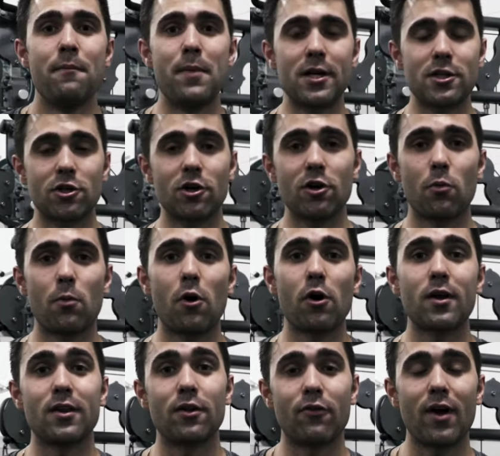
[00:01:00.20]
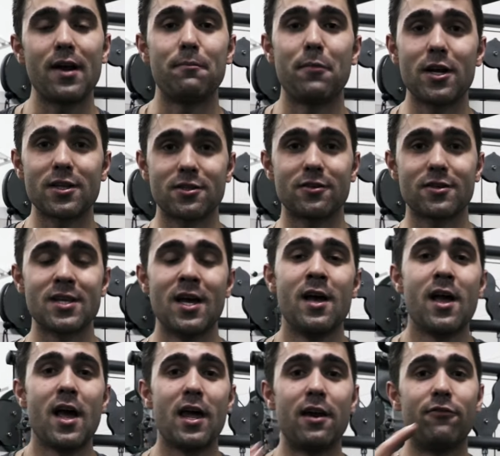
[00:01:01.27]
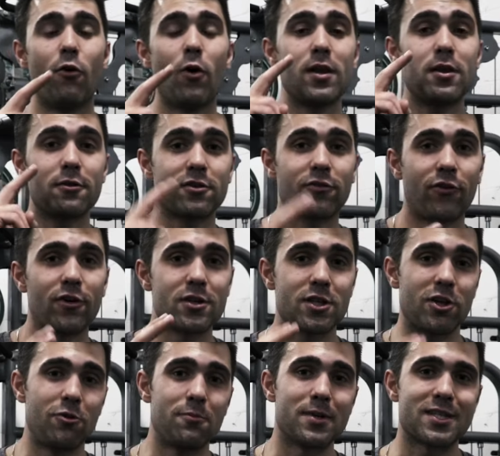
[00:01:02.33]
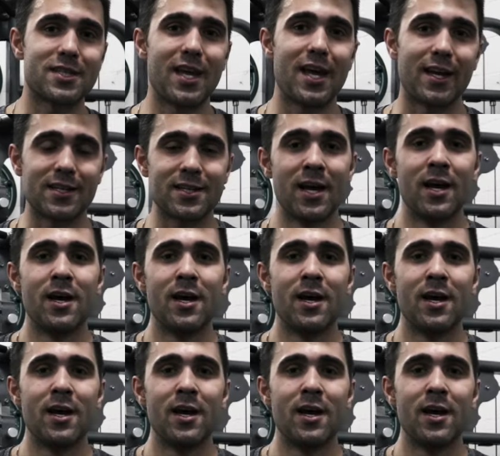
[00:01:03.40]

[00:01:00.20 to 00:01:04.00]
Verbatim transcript: make sure you're working the right muscles, and avoid those first two mistakes.